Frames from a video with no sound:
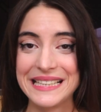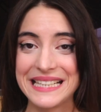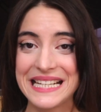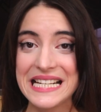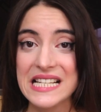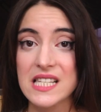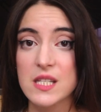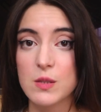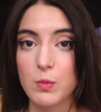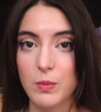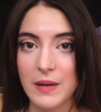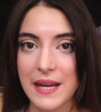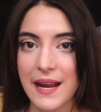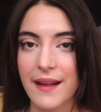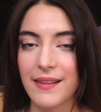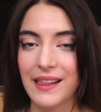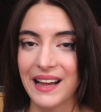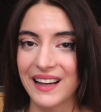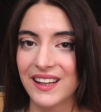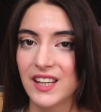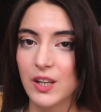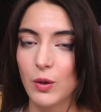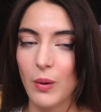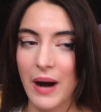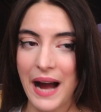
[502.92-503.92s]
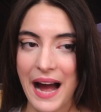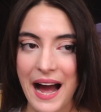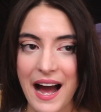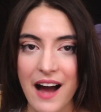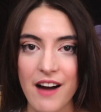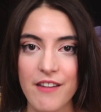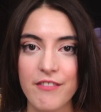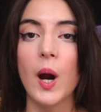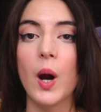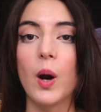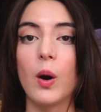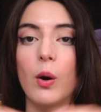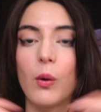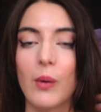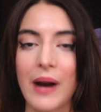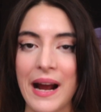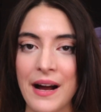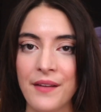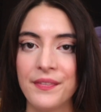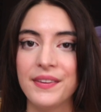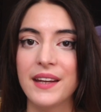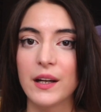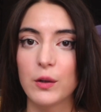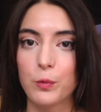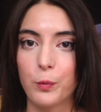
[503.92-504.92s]
this week that you have
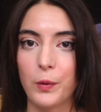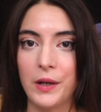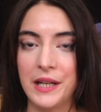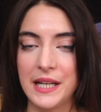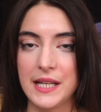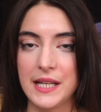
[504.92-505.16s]
around that one